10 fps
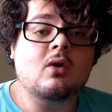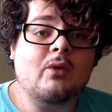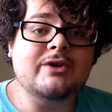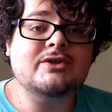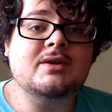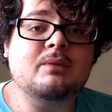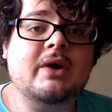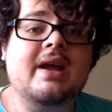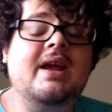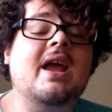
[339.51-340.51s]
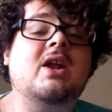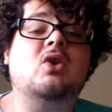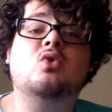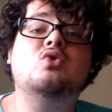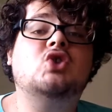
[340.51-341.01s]
Question number 8, a
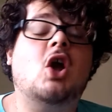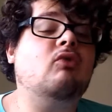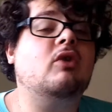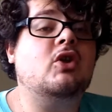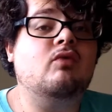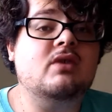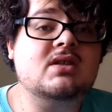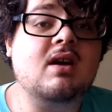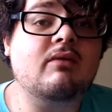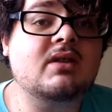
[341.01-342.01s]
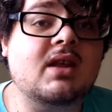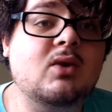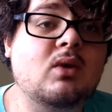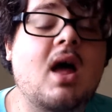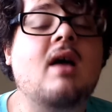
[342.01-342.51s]
new genre you've discovered that
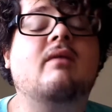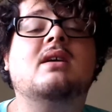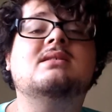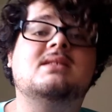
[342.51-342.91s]
you love